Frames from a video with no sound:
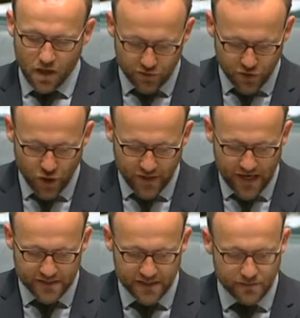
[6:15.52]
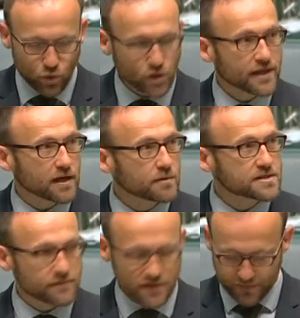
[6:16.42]
I'll turn now to the important
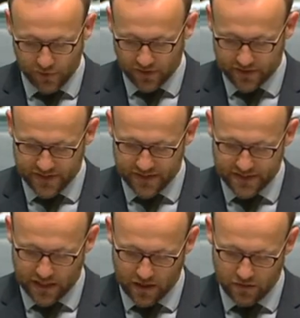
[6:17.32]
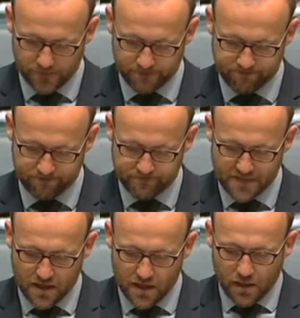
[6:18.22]
elements of this bill in detail.
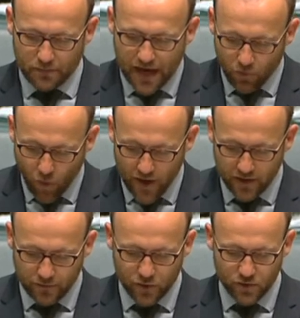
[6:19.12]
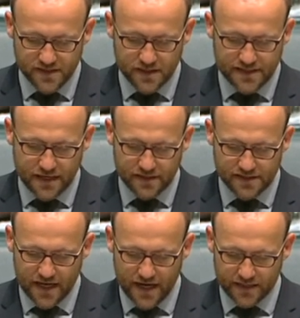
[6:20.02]
Part 1 of the bill sets out the
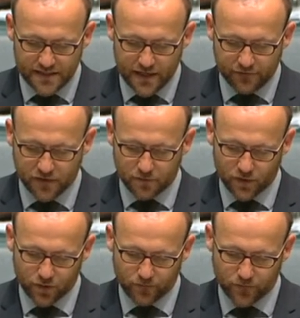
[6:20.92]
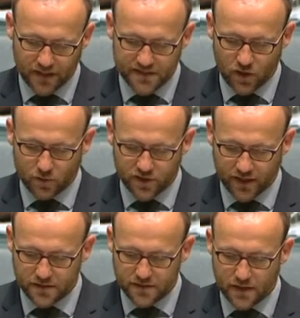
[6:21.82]
starting date for the bill, its
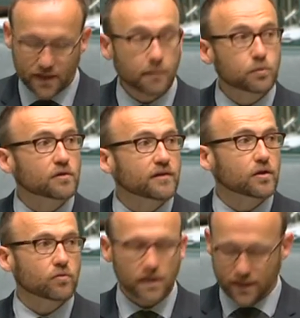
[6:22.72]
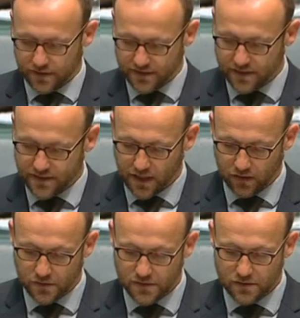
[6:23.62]
objects and a number of other related
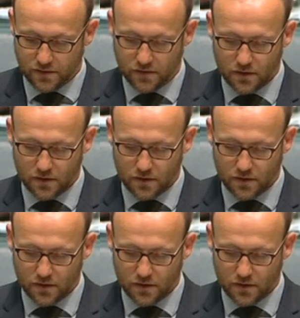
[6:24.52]
details.